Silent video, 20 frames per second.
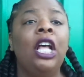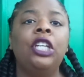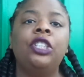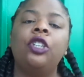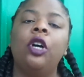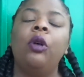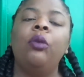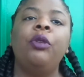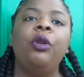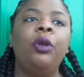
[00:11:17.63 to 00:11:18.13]

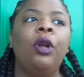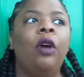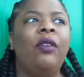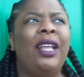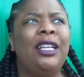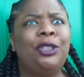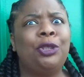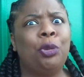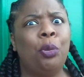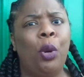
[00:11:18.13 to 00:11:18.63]
So
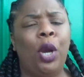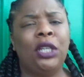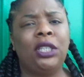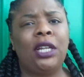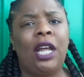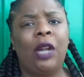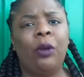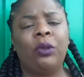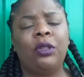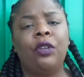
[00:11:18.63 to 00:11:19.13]
that's
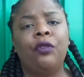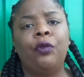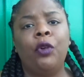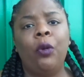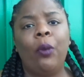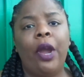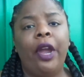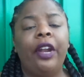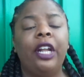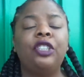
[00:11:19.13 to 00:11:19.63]
$200 worth of food
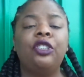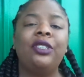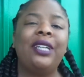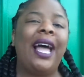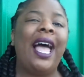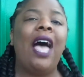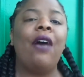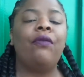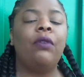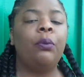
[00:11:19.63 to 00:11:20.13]
right here that you're
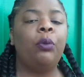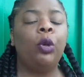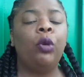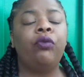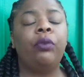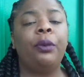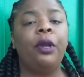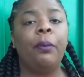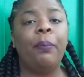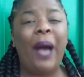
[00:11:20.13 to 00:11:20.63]
not having to pull
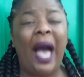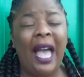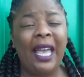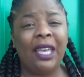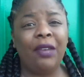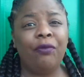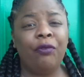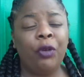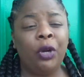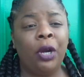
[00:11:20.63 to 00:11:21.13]
from your
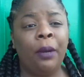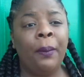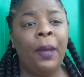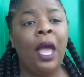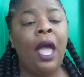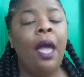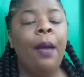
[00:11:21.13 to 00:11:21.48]
pocket from.